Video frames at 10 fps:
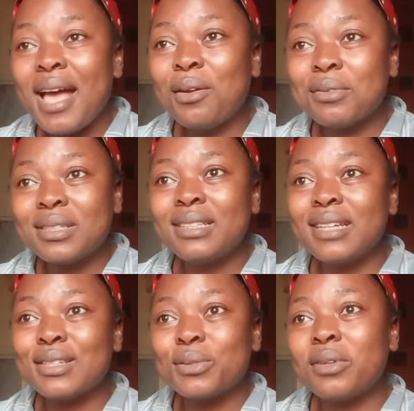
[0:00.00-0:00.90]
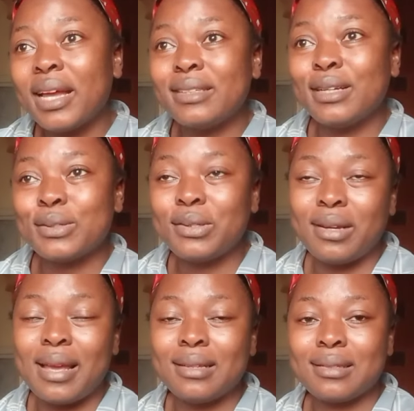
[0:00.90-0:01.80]
tired of saying there's no
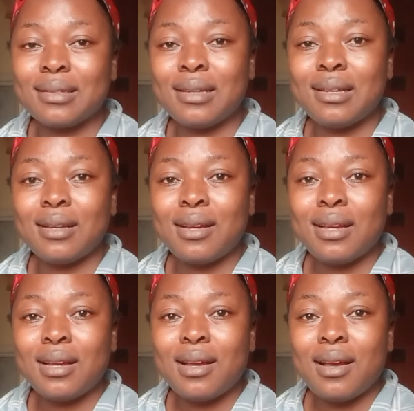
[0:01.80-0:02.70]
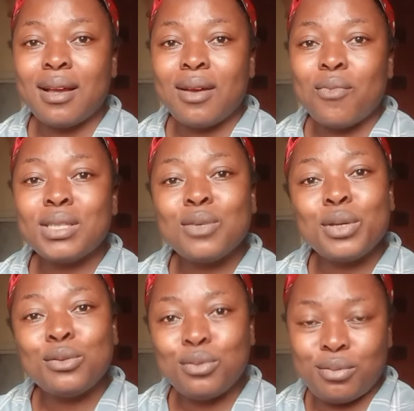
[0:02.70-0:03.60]
light. What do
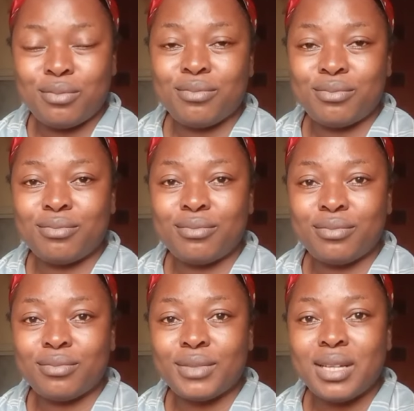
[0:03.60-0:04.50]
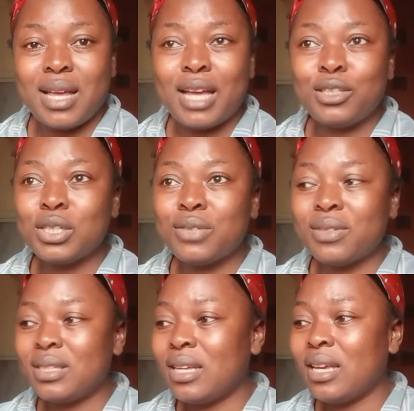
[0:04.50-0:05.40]
we do? I just
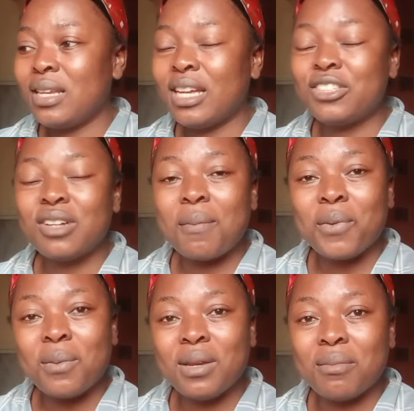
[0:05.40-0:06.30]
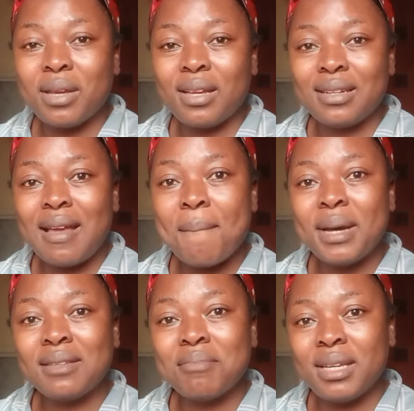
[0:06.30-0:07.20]
feel say Nigeria problem, eh? Now
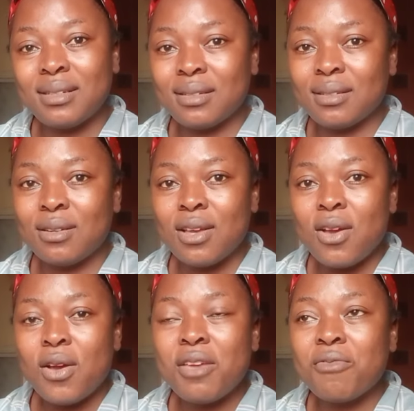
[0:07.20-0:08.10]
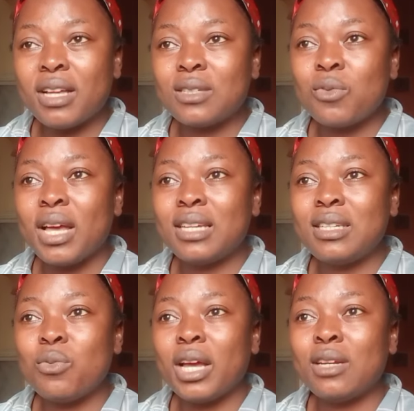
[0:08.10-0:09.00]
man-made. In fact, we are
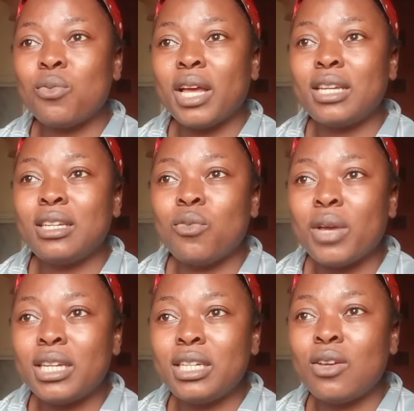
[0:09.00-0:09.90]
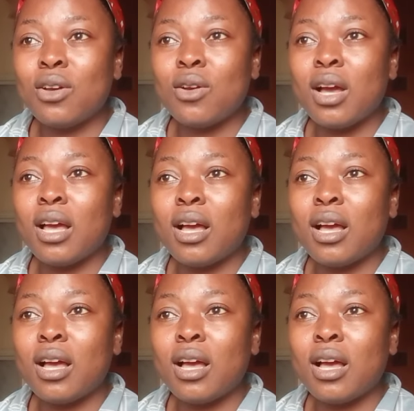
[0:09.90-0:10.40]
the